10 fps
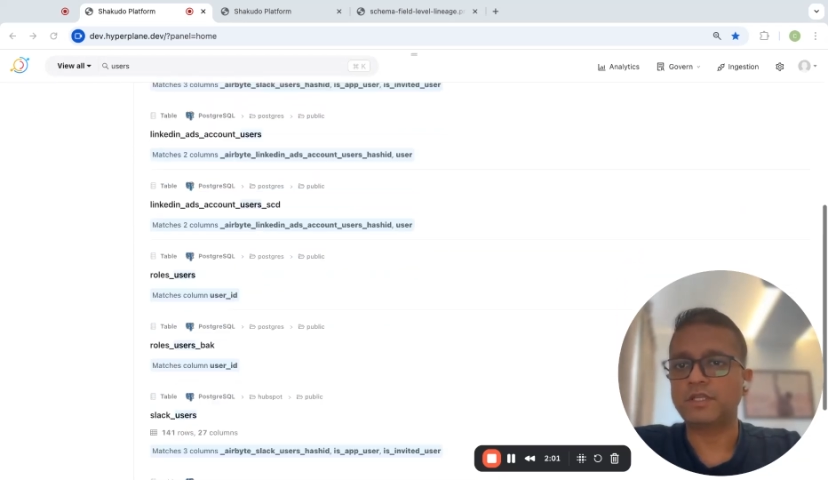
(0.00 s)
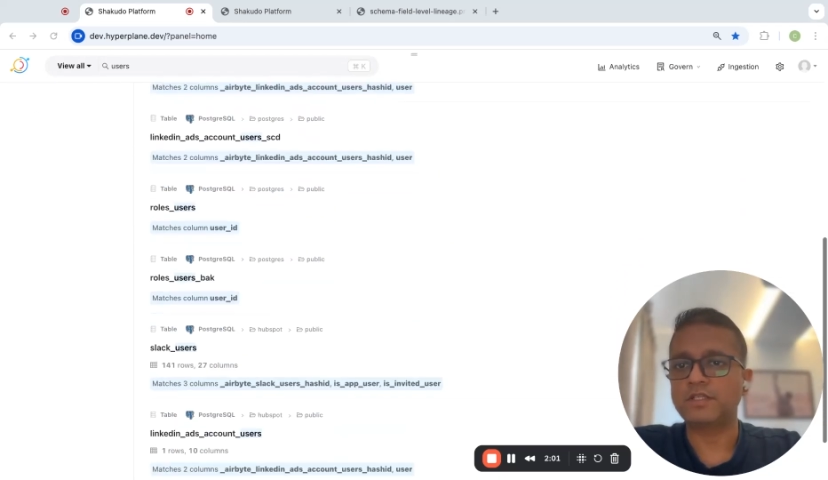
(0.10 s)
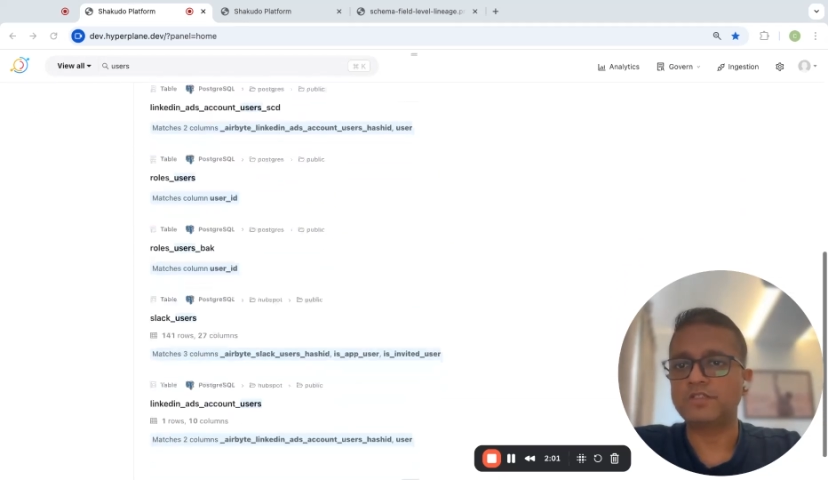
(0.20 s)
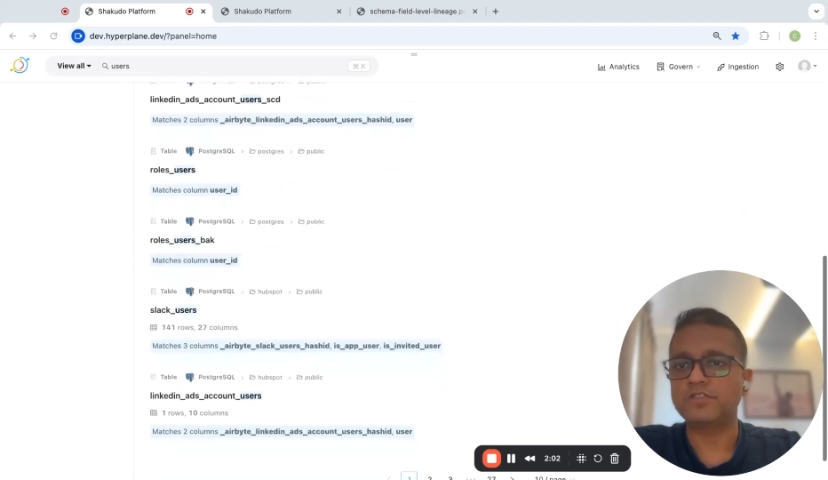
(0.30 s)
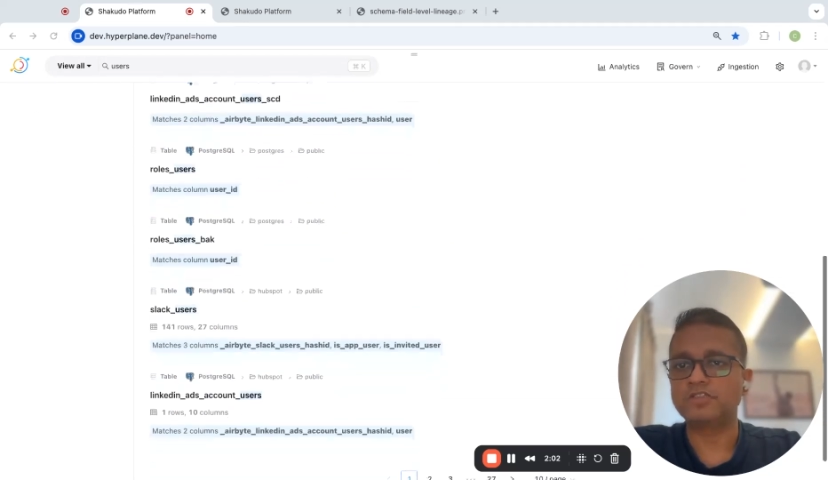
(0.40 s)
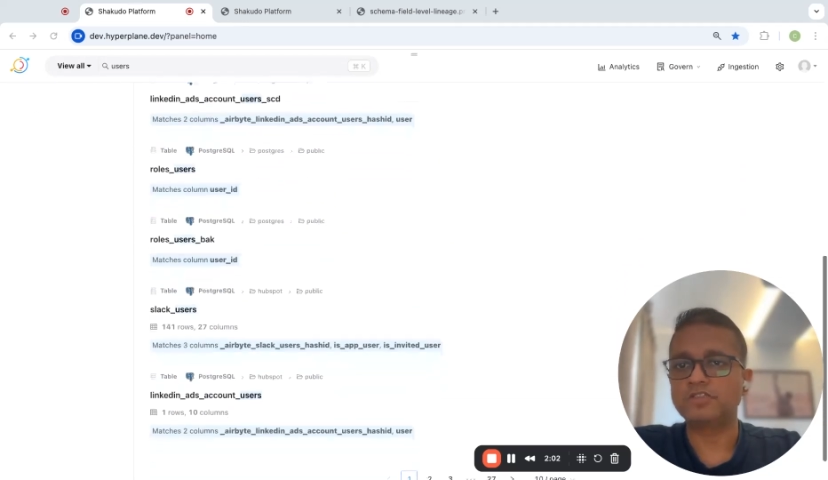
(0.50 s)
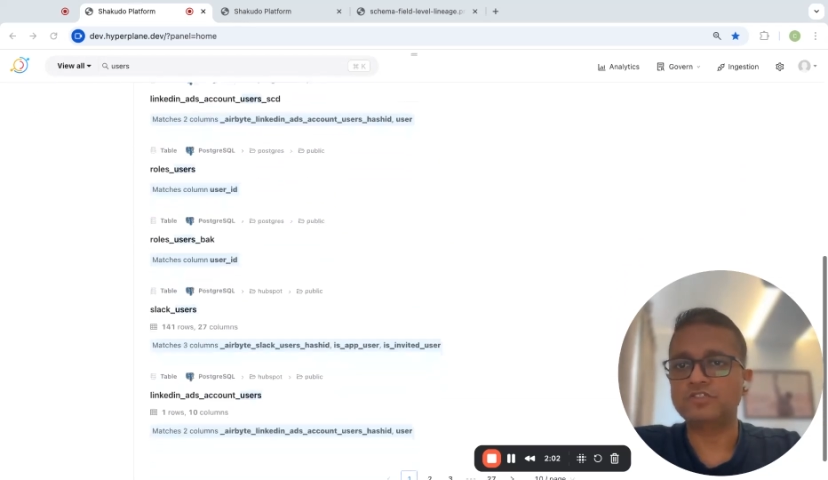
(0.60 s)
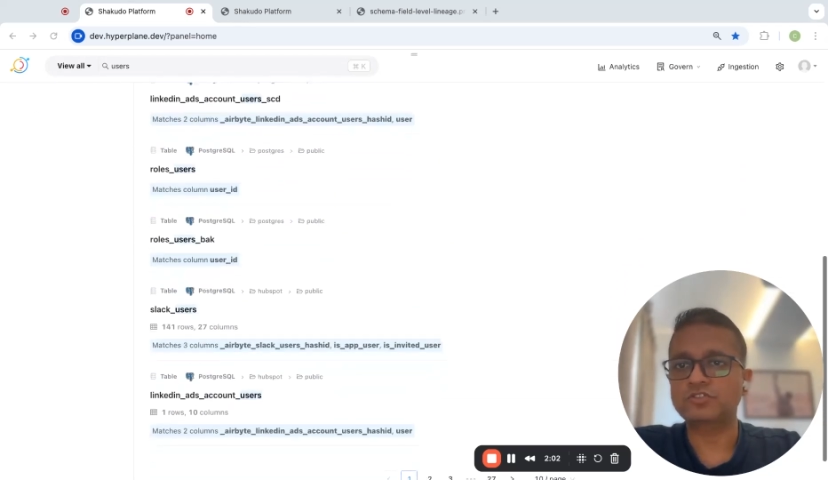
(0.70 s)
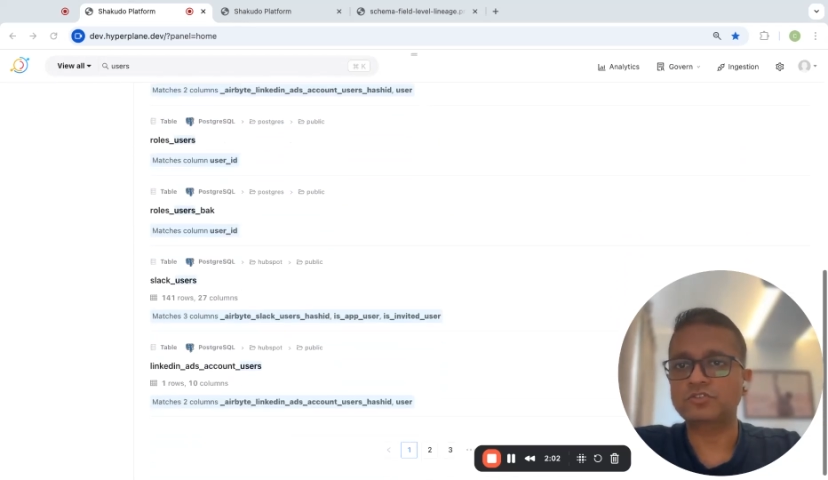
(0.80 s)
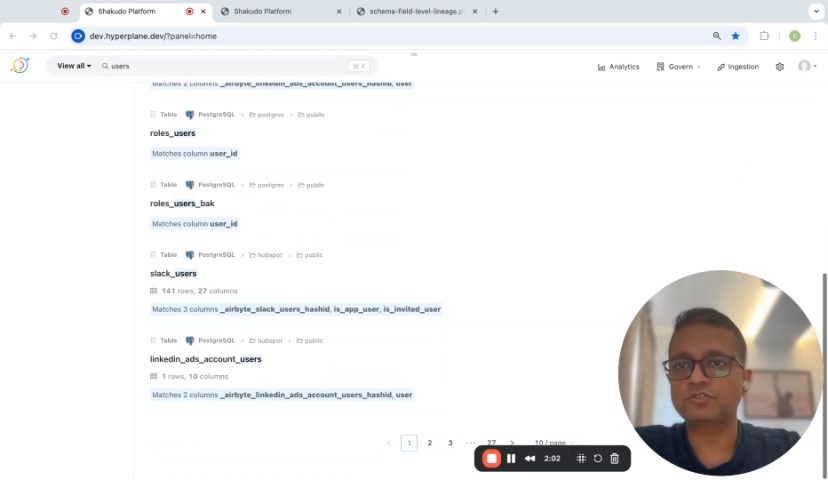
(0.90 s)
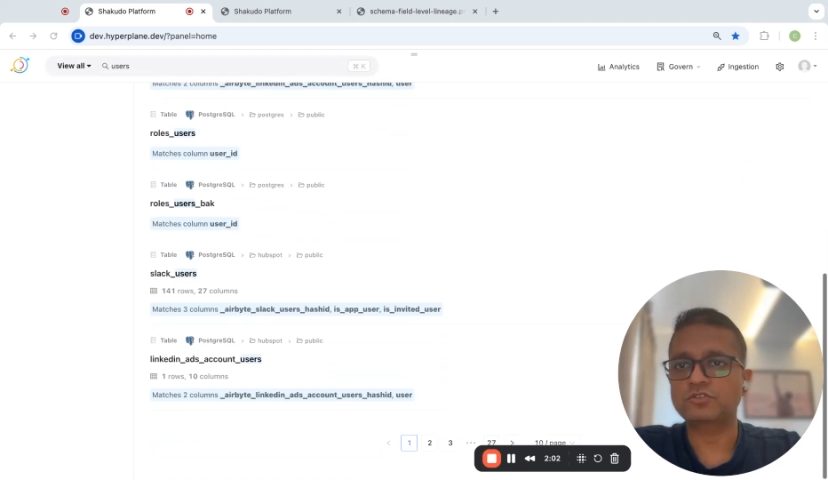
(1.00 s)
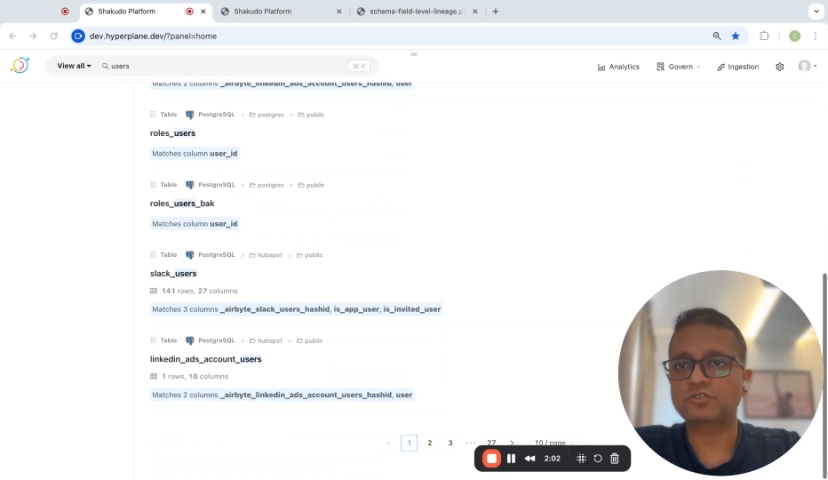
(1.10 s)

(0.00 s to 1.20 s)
let's